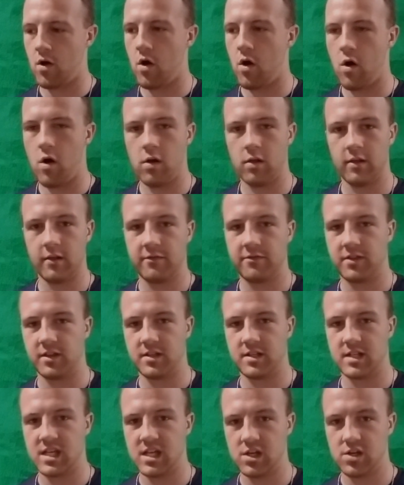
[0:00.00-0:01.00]
all of
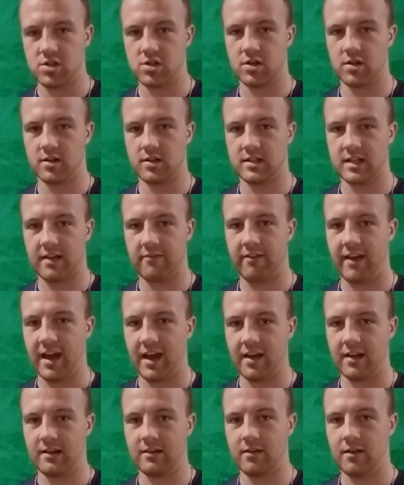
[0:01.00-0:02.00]
the t-shirts I've
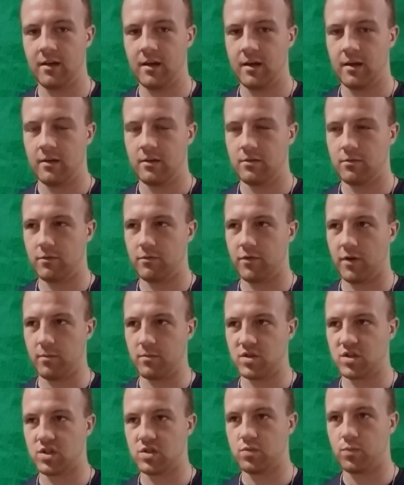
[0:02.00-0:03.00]
had
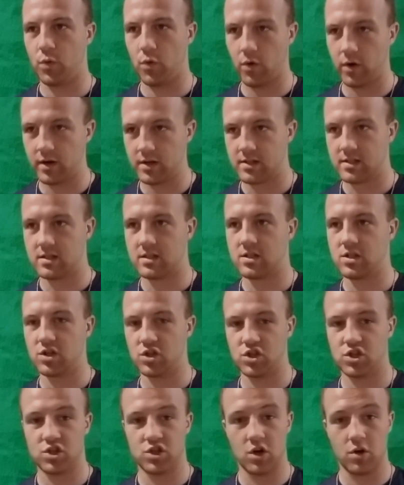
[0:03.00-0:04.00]
from sports
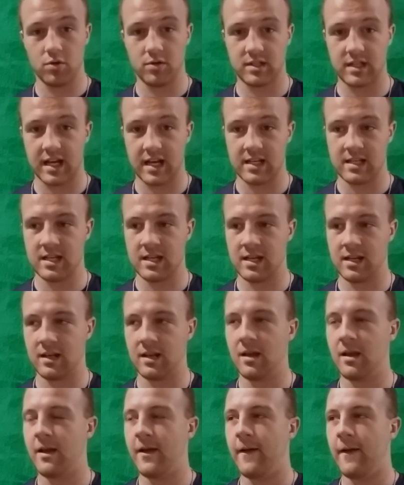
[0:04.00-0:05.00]
to shows I did.
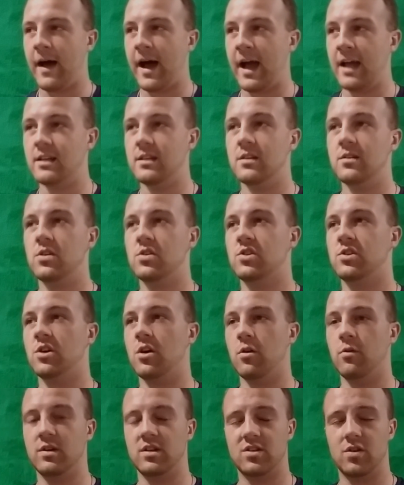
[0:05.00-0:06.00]
I did a
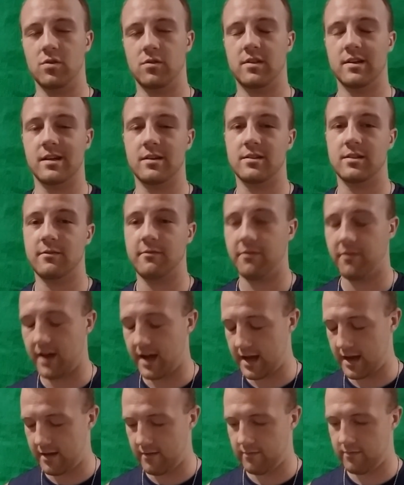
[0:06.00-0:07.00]
show in
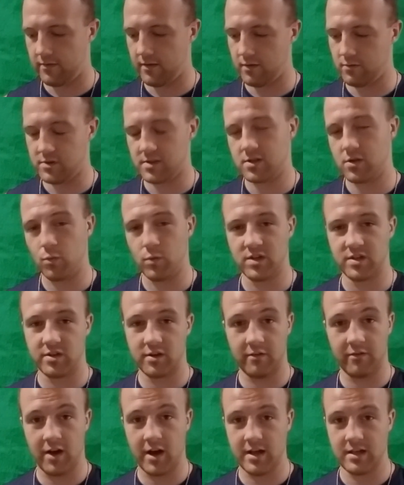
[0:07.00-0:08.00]
2005. It was The
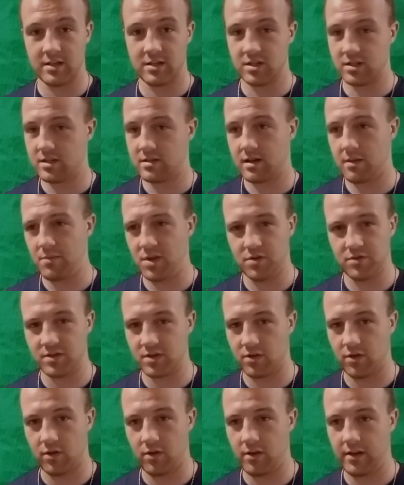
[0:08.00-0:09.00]
Wizard of Oz, just a
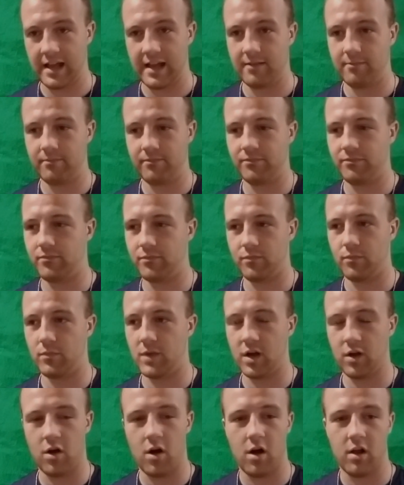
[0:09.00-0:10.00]
musical at
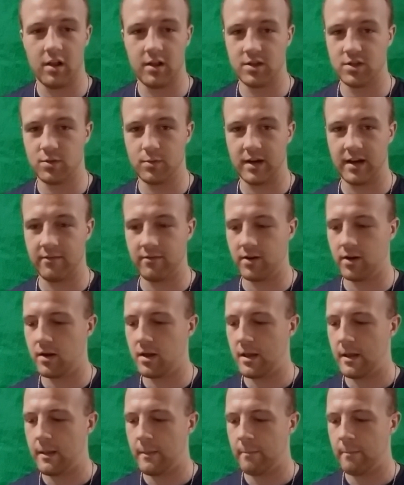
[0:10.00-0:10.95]
a college or whatever.